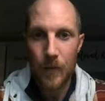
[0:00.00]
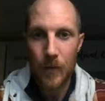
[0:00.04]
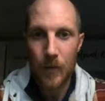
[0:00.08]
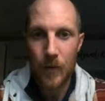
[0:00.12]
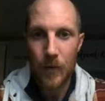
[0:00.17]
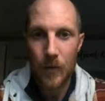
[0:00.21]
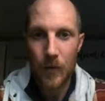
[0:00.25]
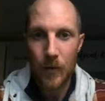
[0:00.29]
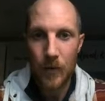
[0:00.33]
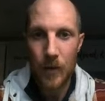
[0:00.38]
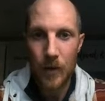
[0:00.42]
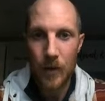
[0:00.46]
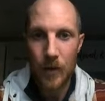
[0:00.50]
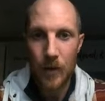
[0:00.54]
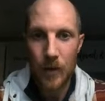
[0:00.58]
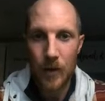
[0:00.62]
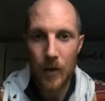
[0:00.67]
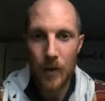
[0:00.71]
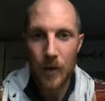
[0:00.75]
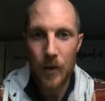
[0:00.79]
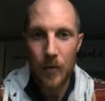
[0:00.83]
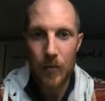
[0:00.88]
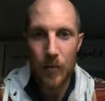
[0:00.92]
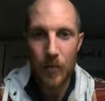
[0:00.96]
Let's get a
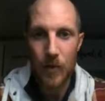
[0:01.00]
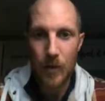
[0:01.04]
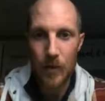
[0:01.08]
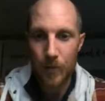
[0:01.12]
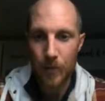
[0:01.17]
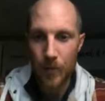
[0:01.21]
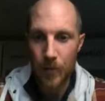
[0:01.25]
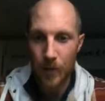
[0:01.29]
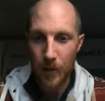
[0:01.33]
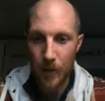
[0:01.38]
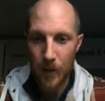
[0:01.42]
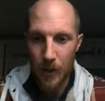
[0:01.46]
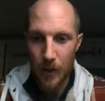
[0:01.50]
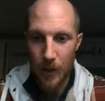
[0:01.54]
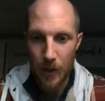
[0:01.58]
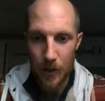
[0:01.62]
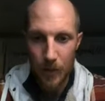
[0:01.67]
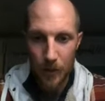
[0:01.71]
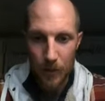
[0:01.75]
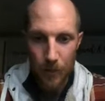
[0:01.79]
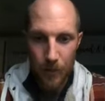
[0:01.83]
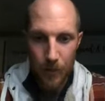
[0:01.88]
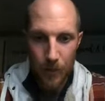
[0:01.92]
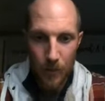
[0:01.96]
label on part A
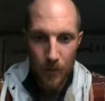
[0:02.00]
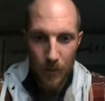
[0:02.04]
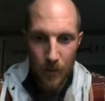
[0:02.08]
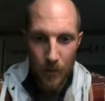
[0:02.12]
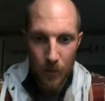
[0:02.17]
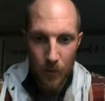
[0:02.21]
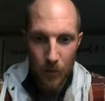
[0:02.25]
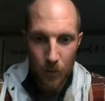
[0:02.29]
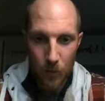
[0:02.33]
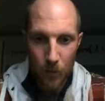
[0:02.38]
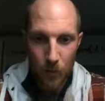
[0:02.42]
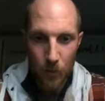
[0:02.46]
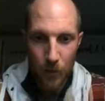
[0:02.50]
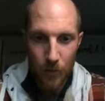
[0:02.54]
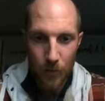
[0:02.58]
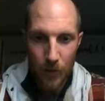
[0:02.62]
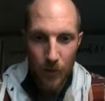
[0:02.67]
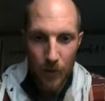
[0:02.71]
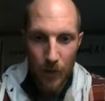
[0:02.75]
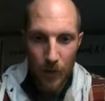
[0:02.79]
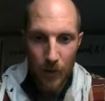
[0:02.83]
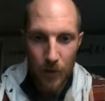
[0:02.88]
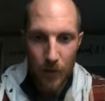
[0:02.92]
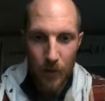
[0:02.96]
up there, and then we'll move
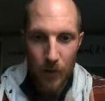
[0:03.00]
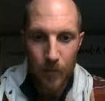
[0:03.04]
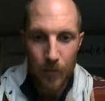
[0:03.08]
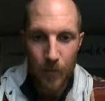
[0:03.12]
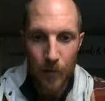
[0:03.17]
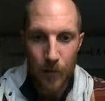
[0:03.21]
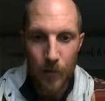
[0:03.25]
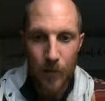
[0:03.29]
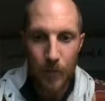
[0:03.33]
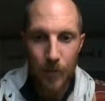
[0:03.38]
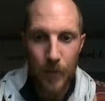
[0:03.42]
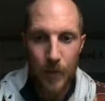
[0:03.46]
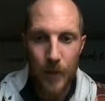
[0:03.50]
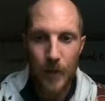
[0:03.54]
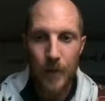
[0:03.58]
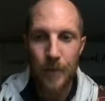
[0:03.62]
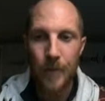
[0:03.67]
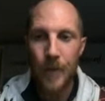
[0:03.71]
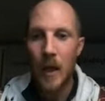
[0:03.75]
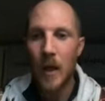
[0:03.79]
down here to part B.